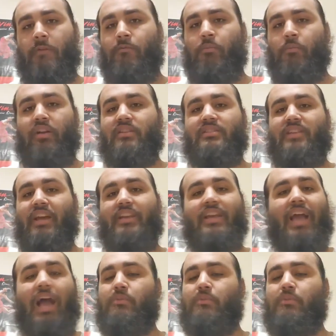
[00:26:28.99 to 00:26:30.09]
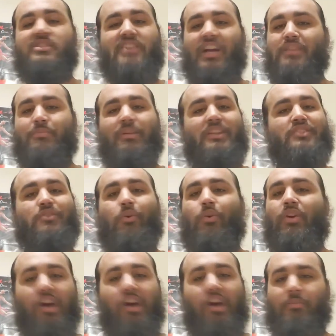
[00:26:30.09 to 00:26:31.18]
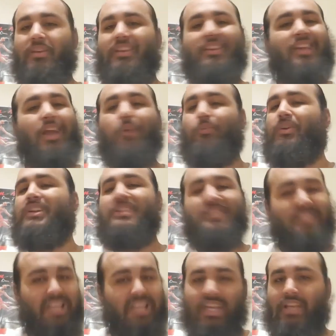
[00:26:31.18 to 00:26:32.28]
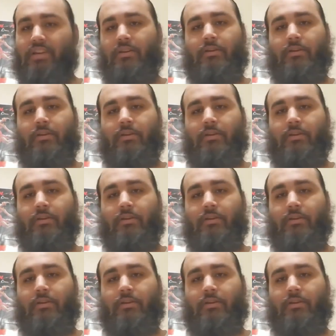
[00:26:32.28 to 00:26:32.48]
You understand, Yahweh's judgment is going to come, guaranteed.